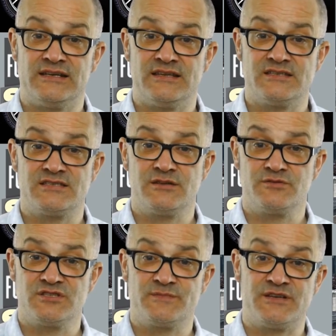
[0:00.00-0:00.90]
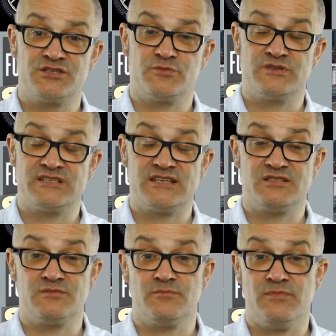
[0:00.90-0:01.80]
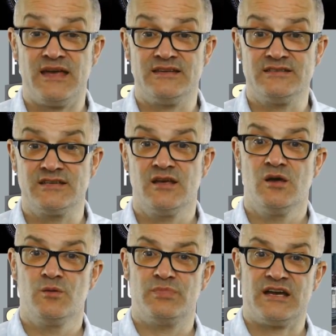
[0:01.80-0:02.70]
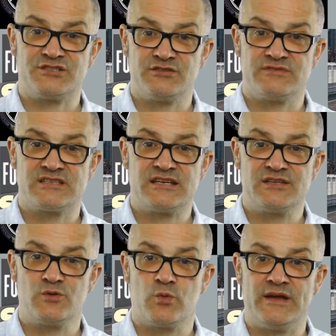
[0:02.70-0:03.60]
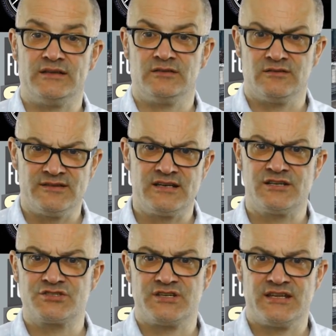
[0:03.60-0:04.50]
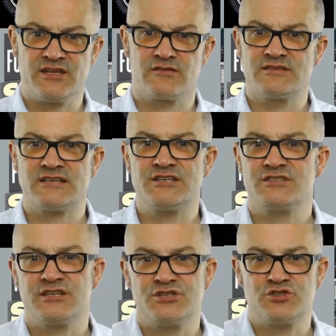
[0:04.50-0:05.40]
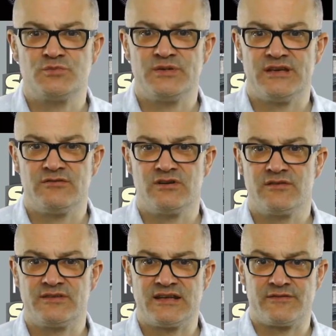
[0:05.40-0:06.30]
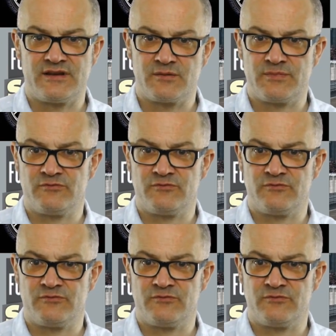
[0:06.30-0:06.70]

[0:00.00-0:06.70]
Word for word: The steel suspension would tend to bend but actually retain the wheel largely in the orientation that it should be in rather than having it